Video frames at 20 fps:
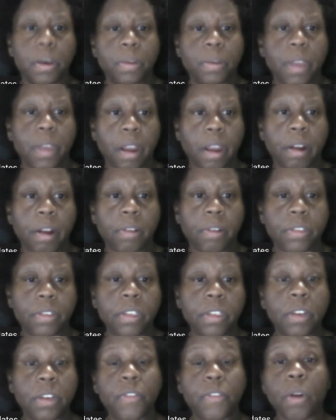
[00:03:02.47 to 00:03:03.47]
there to
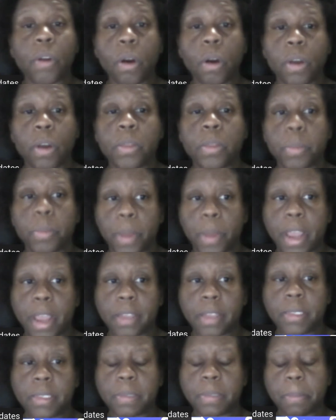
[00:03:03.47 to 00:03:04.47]
look for all the
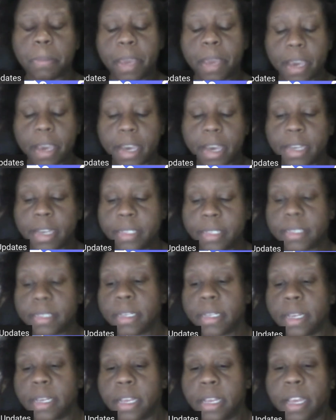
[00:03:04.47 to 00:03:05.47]
brands, because
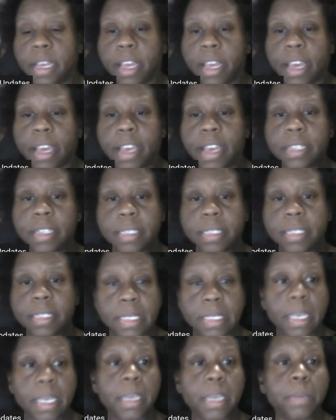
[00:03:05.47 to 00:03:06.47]
it
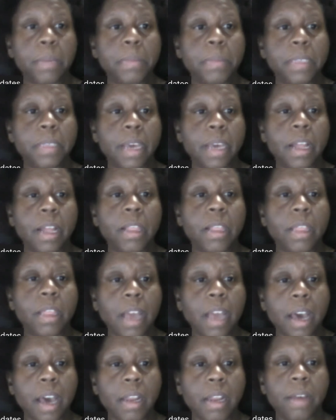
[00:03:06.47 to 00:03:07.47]
seems that a
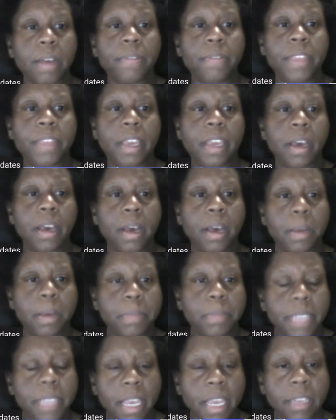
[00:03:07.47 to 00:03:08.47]
lot of the
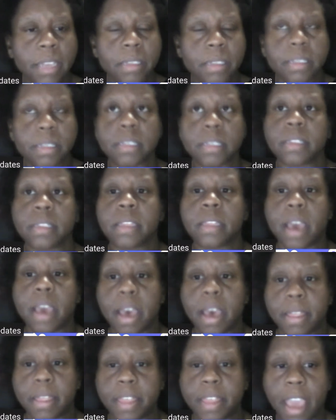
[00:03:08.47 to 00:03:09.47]
updates
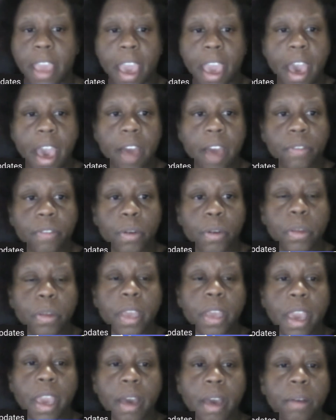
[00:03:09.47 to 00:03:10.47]
that they have rolling
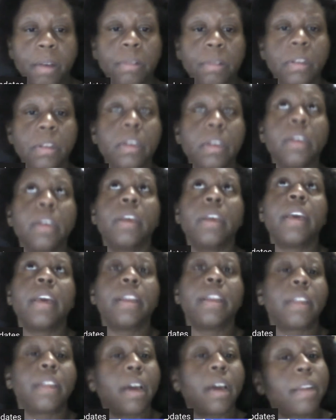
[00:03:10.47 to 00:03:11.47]
out and a
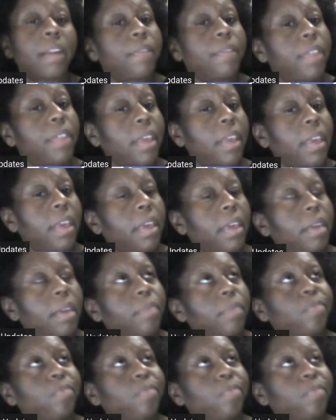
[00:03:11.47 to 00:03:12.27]
lot of the